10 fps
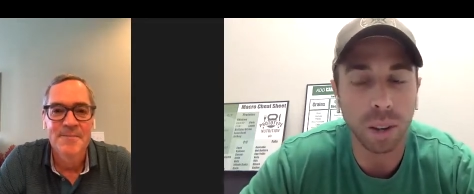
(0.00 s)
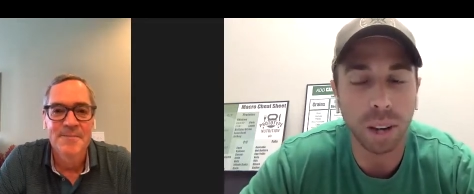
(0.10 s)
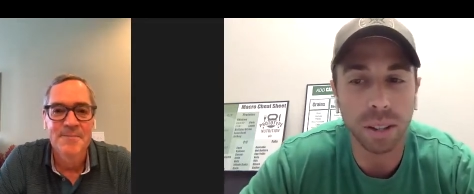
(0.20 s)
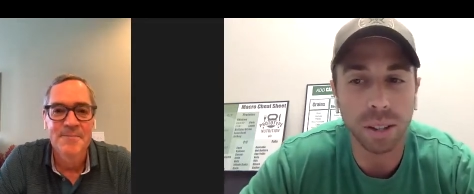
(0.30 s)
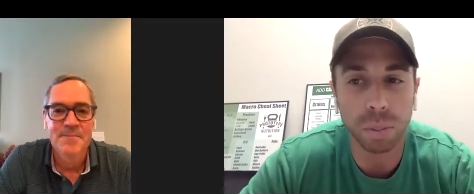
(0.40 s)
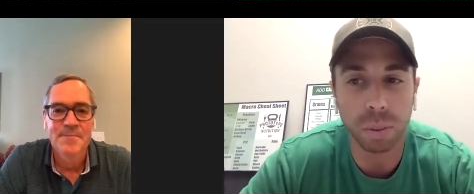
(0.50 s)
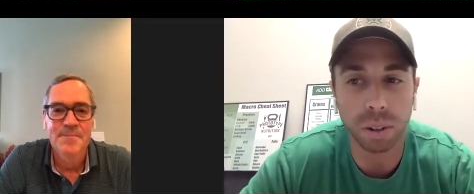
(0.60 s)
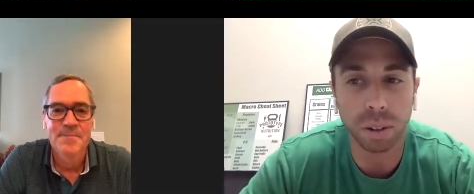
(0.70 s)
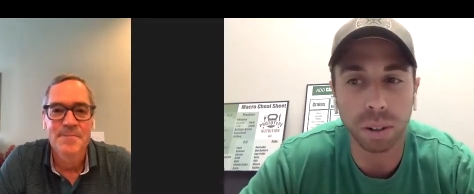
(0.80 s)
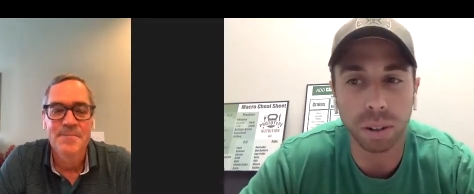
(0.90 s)
Speaker 1: We got
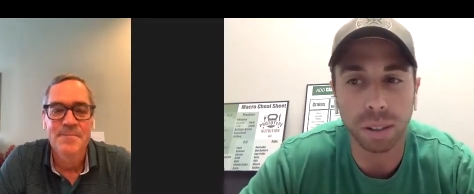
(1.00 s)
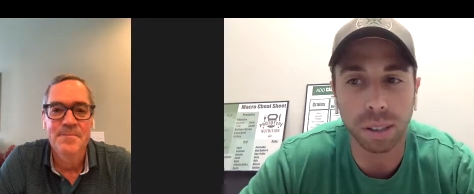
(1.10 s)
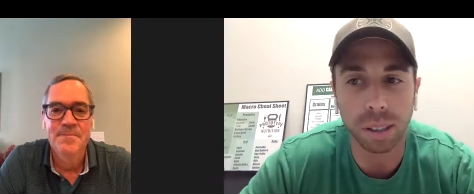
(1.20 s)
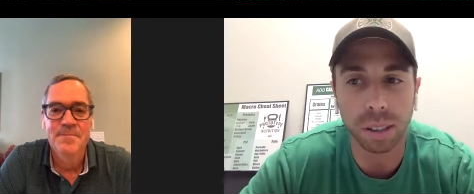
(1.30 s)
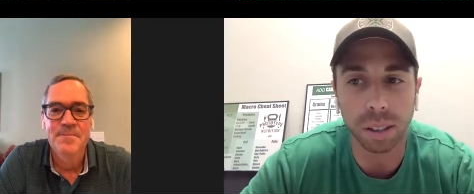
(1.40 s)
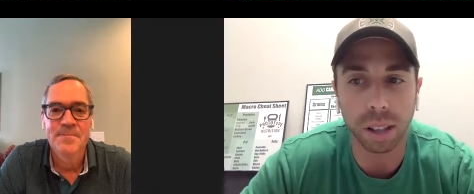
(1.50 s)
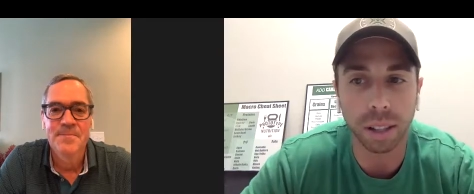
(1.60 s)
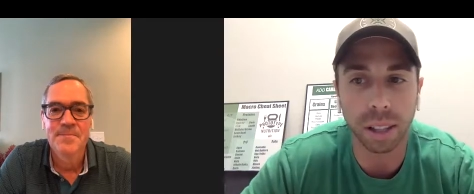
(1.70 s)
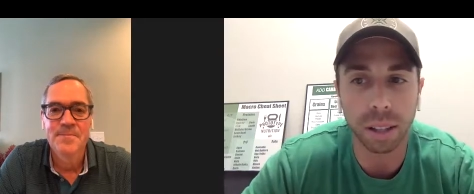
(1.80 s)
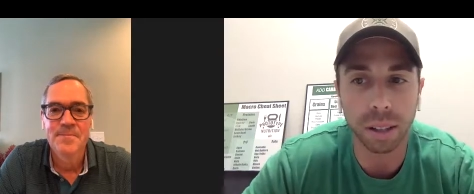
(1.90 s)
super
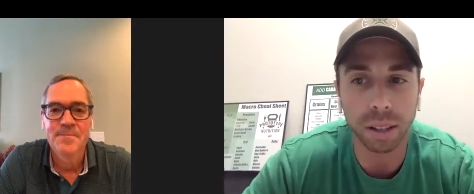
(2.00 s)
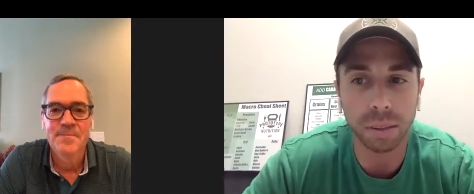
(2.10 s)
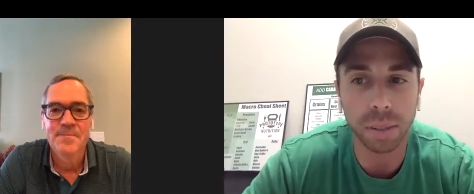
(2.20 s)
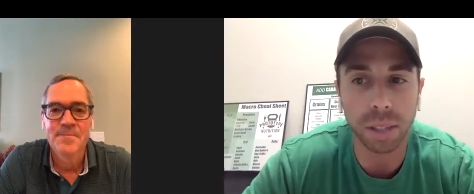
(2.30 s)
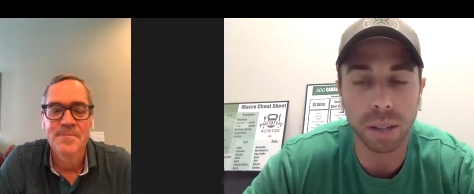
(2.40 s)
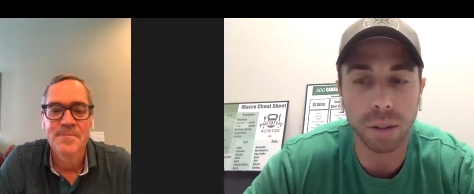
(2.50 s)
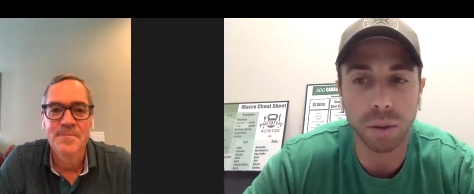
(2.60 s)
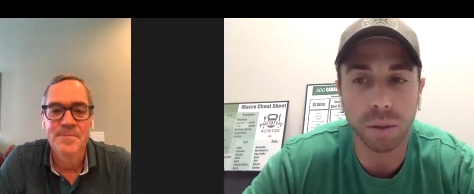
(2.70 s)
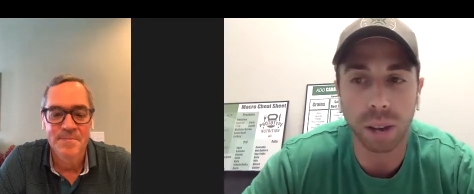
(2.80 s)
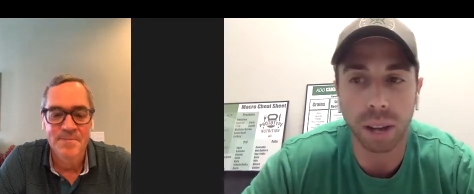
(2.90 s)
lucky because it
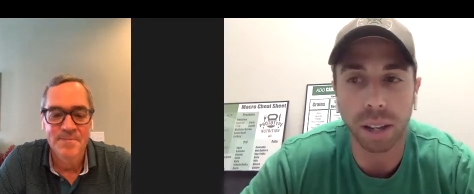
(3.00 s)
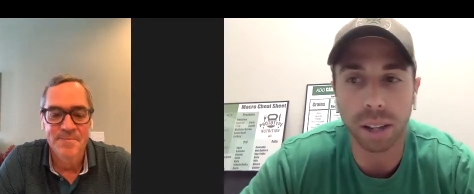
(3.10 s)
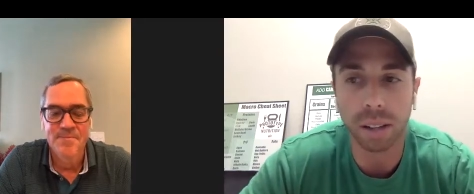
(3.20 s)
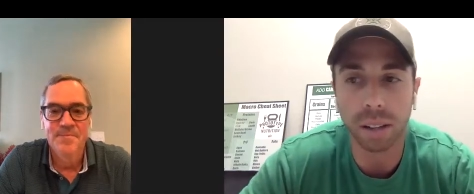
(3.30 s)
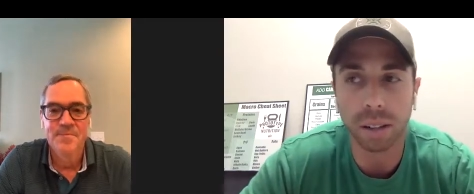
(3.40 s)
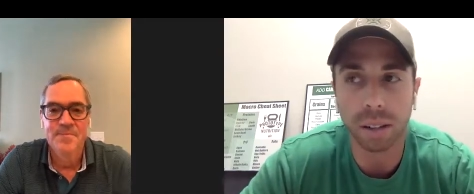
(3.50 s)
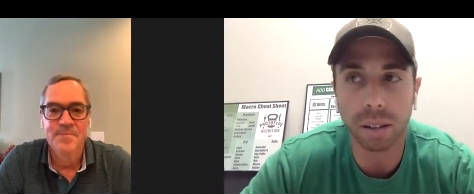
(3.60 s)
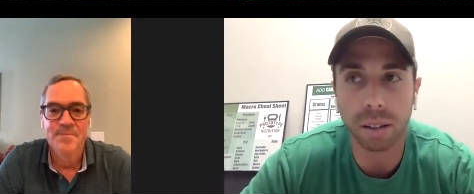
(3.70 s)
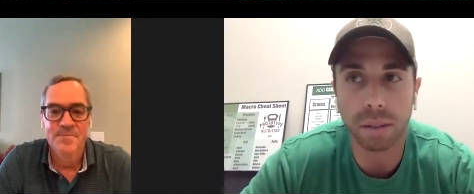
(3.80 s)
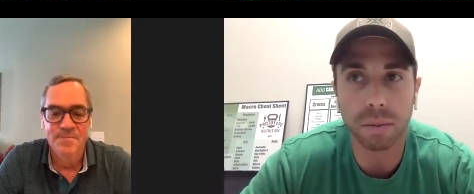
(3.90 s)
was right
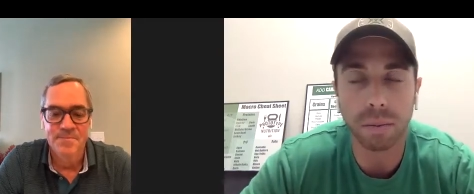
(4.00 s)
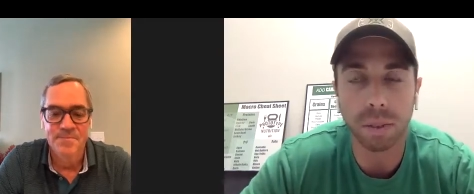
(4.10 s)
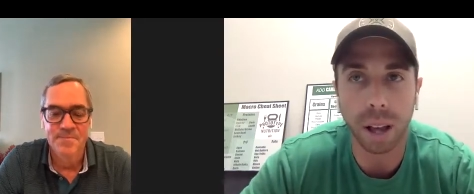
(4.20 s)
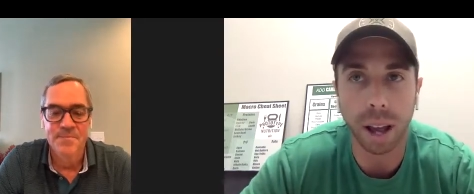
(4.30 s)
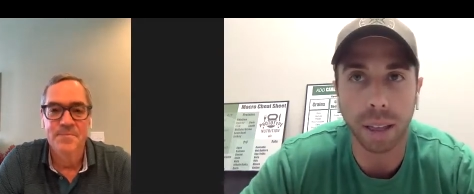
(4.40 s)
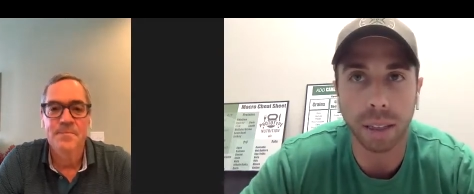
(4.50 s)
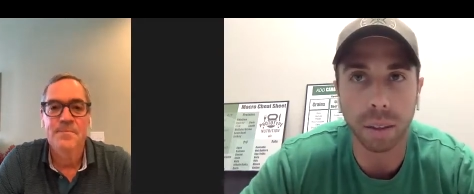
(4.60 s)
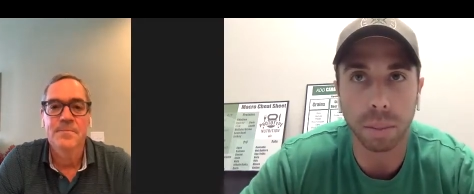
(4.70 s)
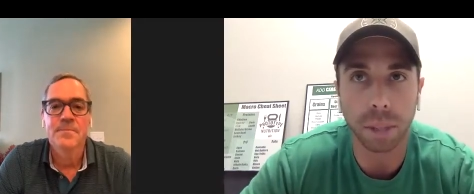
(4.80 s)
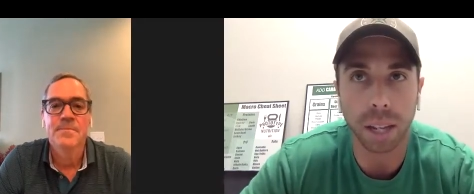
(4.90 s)
at
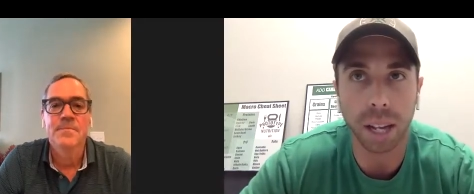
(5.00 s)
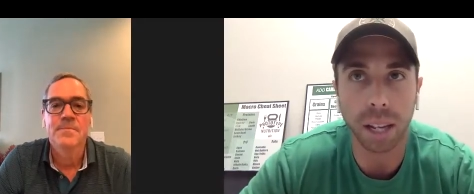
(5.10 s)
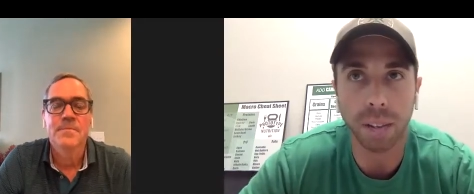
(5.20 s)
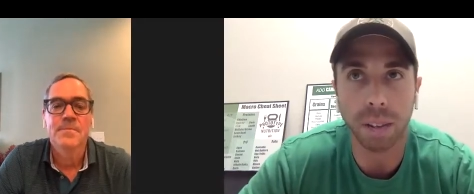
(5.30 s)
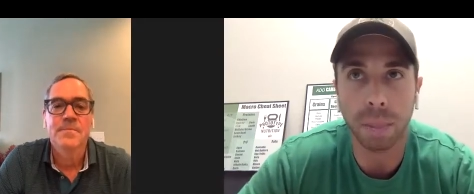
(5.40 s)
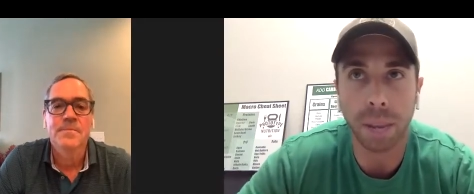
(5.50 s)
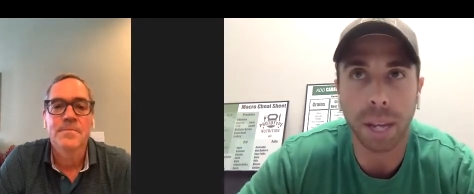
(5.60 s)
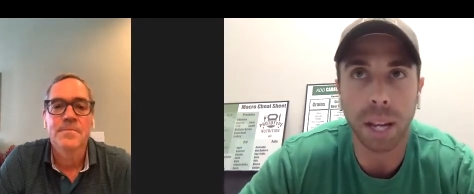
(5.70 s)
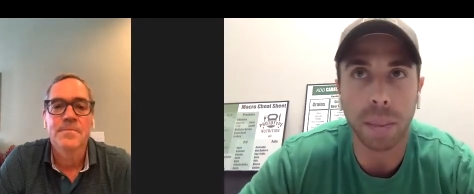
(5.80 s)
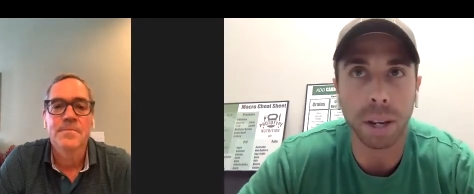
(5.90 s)
the beginning of the
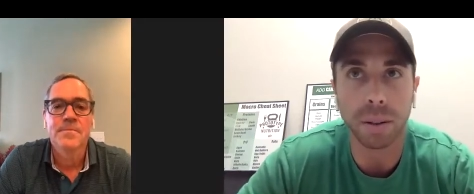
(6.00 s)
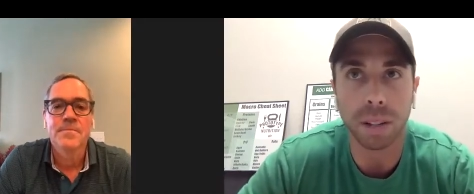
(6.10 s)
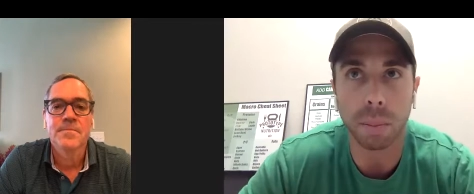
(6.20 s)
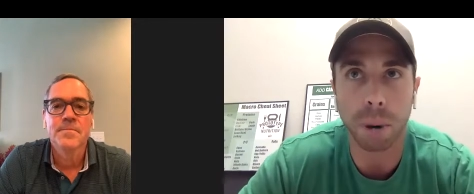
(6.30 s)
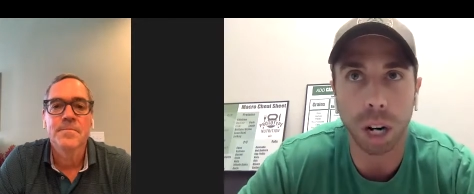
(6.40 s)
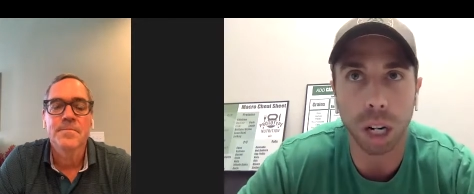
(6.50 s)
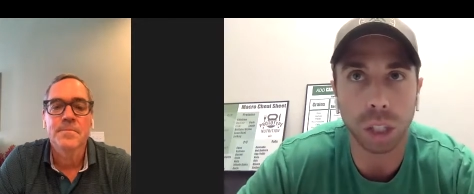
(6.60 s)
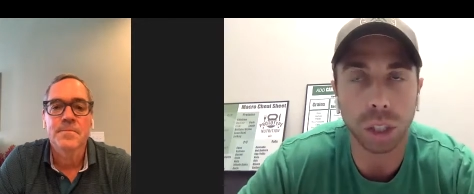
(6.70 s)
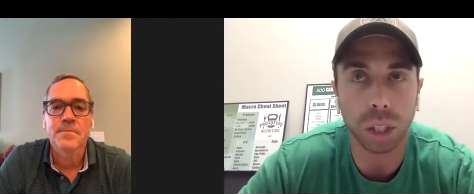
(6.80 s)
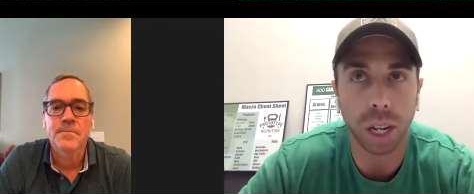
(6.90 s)
pandemic. It was like March,
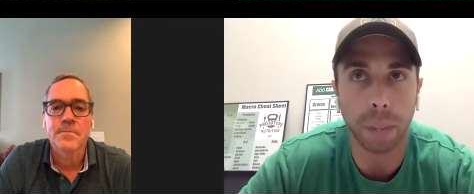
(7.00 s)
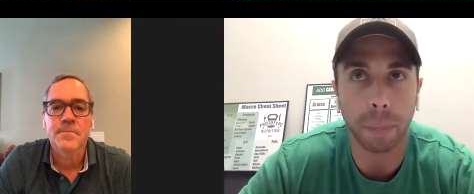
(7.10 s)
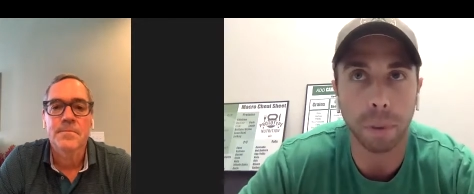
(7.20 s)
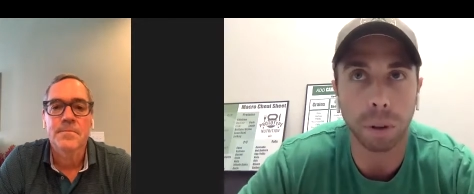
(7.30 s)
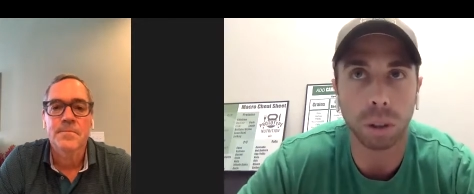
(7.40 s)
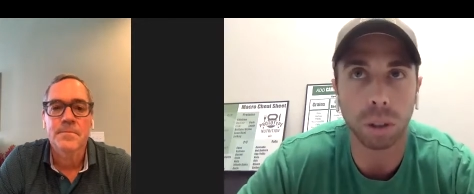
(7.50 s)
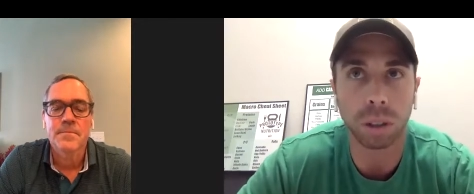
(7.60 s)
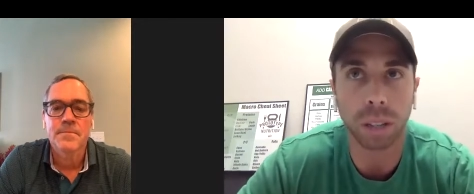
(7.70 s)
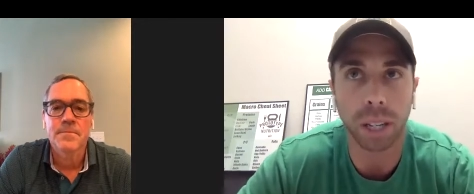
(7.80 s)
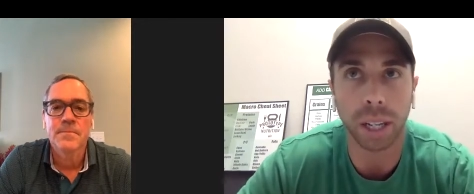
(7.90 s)
April,
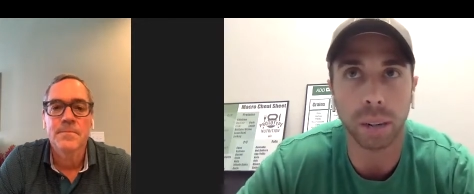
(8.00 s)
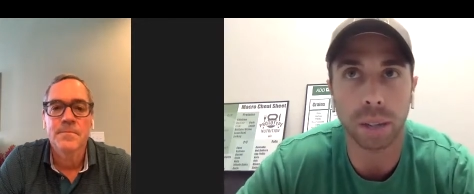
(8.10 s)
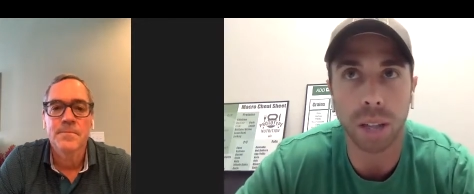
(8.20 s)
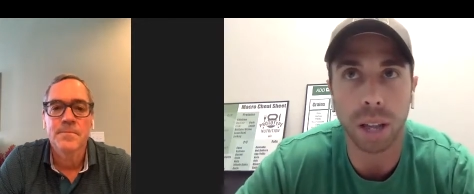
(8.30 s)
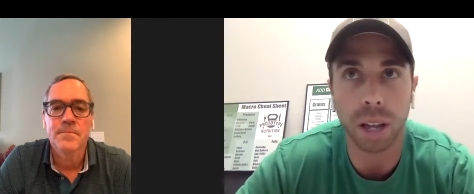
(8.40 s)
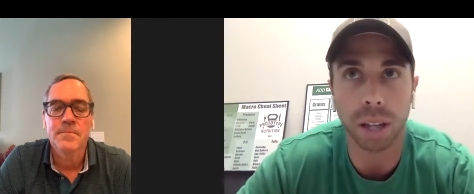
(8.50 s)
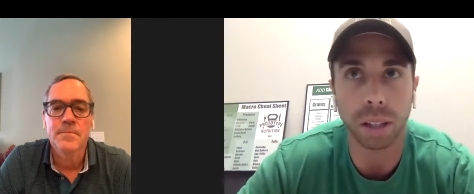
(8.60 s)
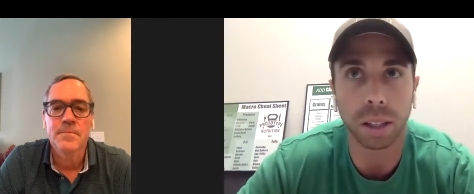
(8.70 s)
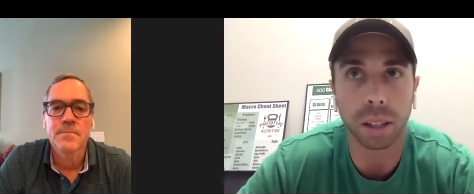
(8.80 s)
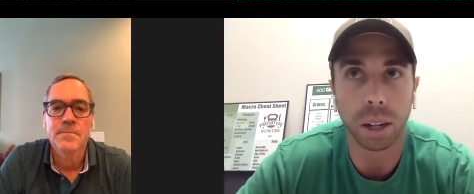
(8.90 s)
and it was like